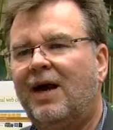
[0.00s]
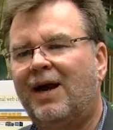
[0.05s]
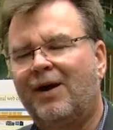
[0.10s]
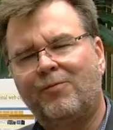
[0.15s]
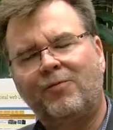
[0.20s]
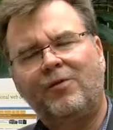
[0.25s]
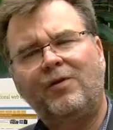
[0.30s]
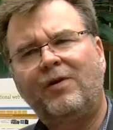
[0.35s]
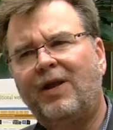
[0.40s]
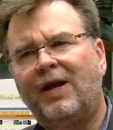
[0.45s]

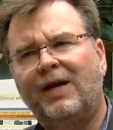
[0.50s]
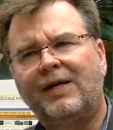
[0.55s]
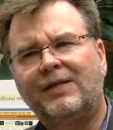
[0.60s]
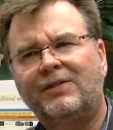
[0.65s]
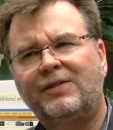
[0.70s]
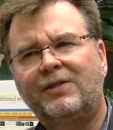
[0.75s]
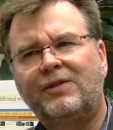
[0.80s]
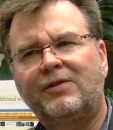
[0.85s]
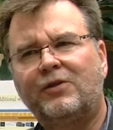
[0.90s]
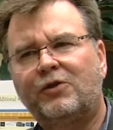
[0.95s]
I'm
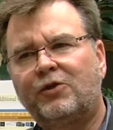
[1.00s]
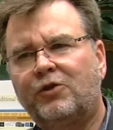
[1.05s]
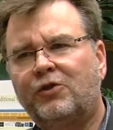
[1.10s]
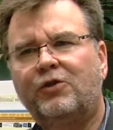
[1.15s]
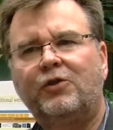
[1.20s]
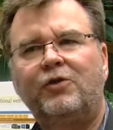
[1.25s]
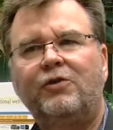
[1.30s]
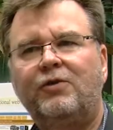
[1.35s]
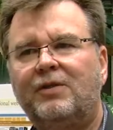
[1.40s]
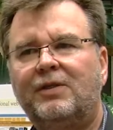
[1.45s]
realizing the
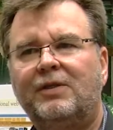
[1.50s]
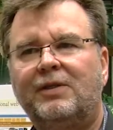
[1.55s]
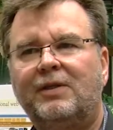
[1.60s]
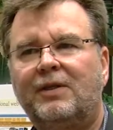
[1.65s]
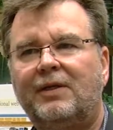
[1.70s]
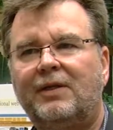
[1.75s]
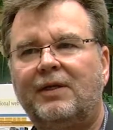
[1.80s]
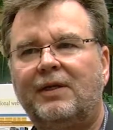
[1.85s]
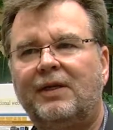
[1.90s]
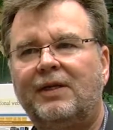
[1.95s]
student
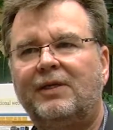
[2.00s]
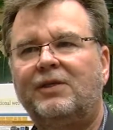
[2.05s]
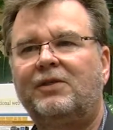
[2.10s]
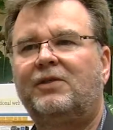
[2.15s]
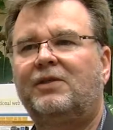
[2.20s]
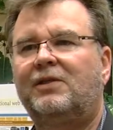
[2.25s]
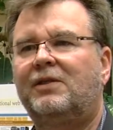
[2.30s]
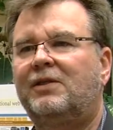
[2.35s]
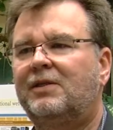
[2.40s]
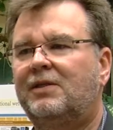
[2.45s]

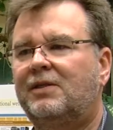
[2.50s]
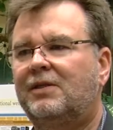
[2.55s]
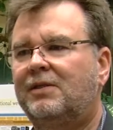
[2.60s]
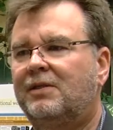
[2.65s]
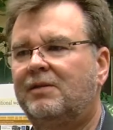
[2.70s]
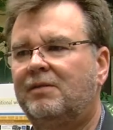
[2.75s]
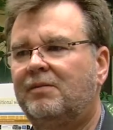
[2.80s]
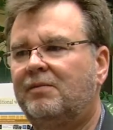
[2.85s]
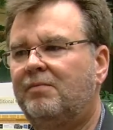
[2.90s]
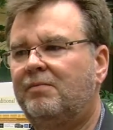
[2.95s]
isn't
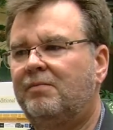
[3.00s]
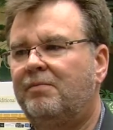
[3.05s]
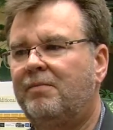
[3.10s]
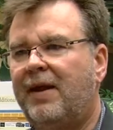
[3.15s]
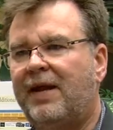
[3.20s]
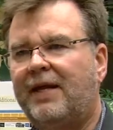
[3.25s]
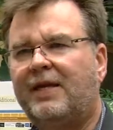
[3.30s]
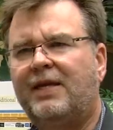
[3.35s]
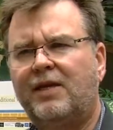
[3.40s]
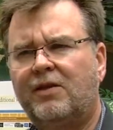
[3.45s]

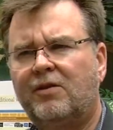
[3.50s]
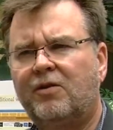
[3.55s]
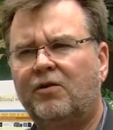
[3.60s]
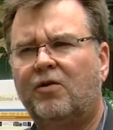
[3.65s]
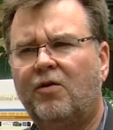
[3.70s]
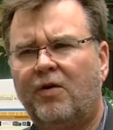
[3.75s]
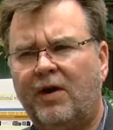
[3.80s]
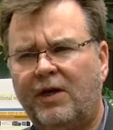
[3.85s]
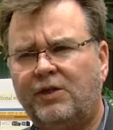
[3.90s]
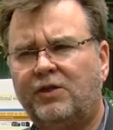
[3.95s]
making the
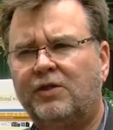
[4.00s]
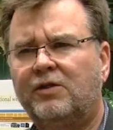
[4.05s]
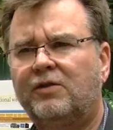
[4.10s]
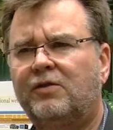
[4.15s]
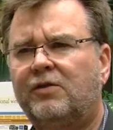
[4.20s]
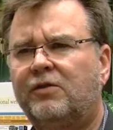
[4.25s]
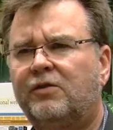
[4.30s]
corrections.